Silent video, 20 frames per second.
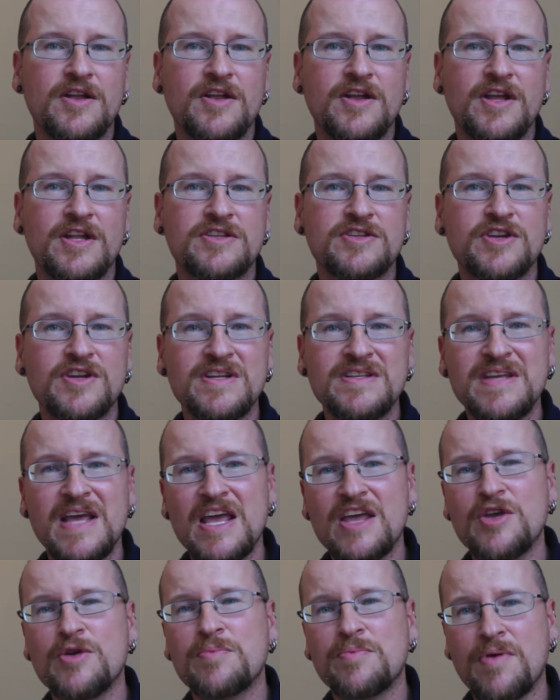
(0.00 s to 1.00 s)
it's going to
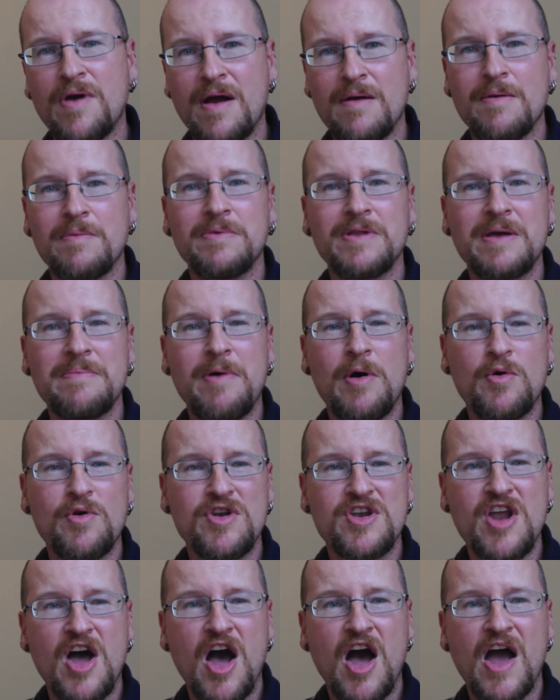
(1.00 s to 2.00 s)
take you probably about
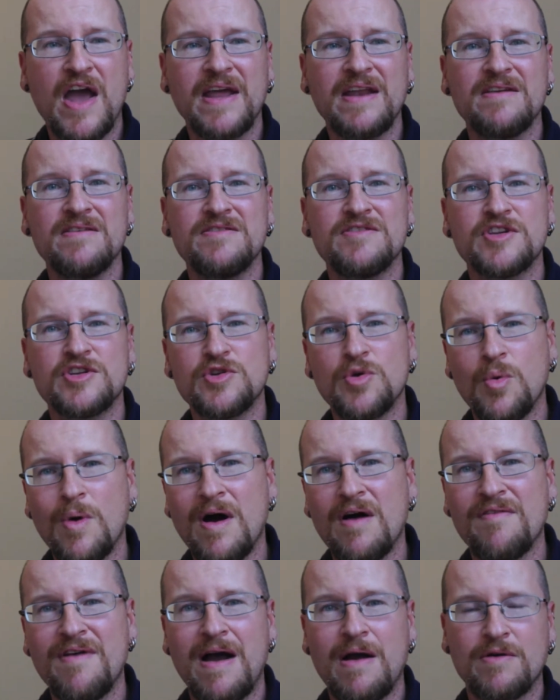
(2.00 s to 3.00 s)
9 to
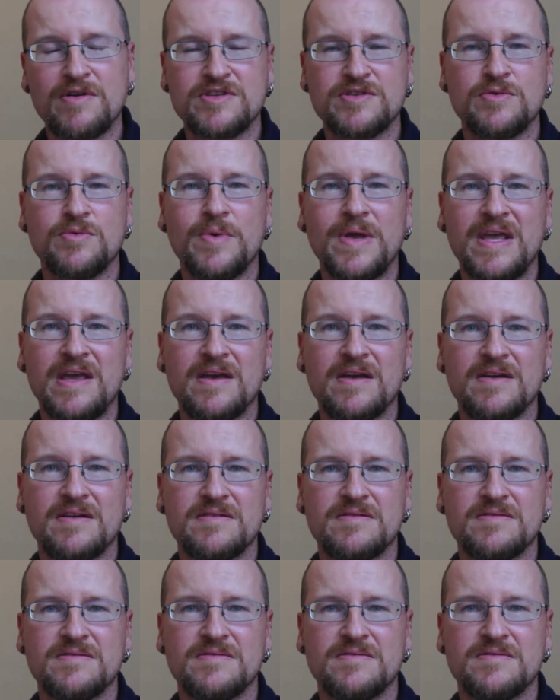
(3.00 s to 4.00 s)
12 hours a week
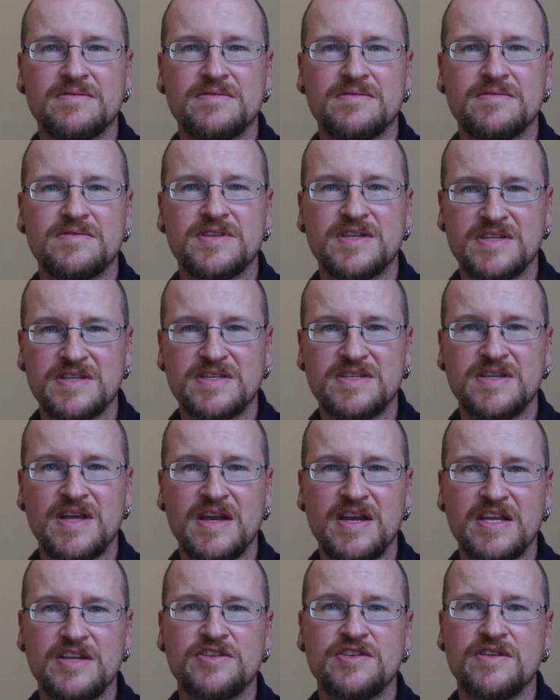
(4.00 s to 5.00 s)
to
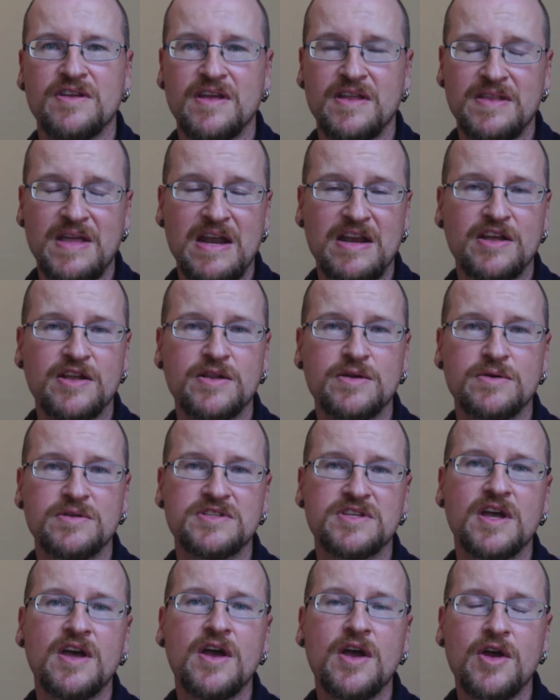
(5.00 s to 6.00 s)
study, and that
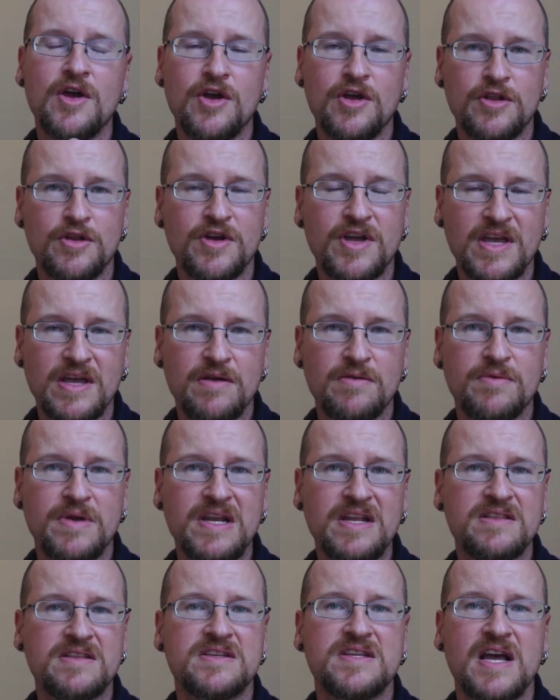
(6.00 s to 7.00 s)
includes
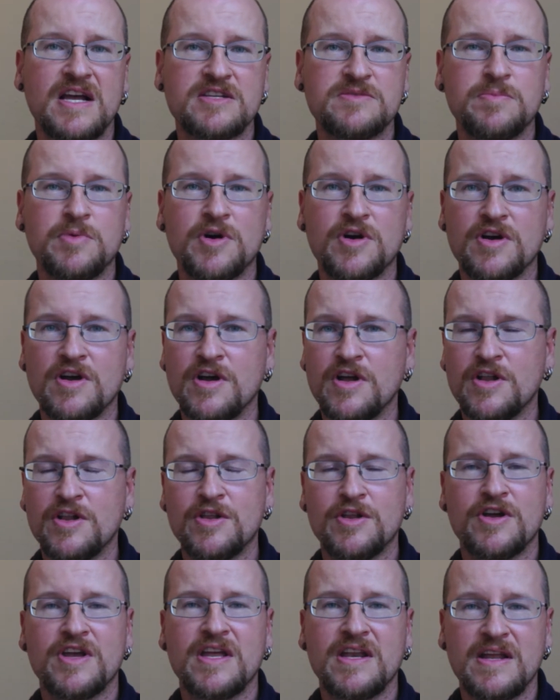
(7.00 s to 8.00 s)
reading the textbook,
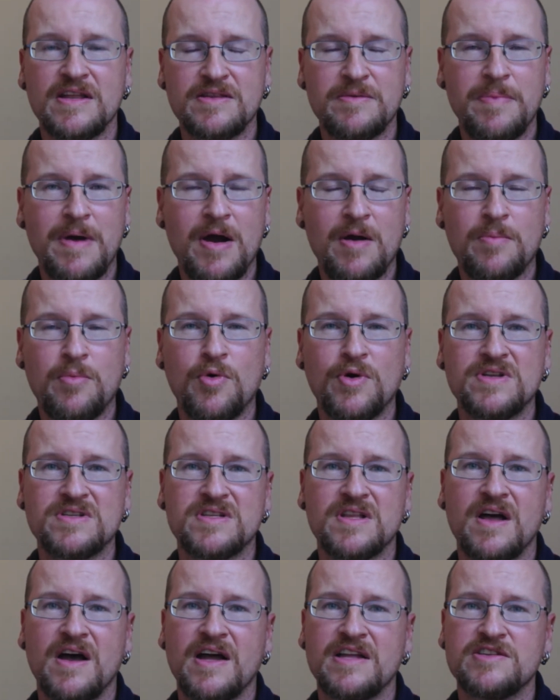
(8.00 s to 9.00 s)
looking at the PowerPoint
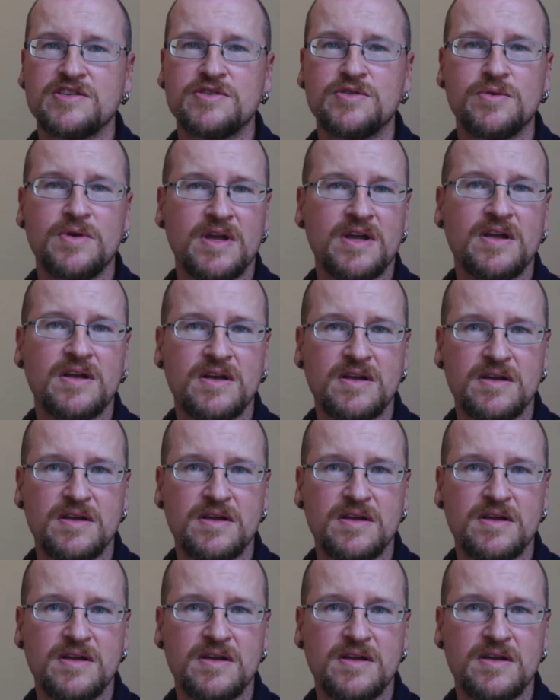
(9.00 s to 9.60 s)
slides, doing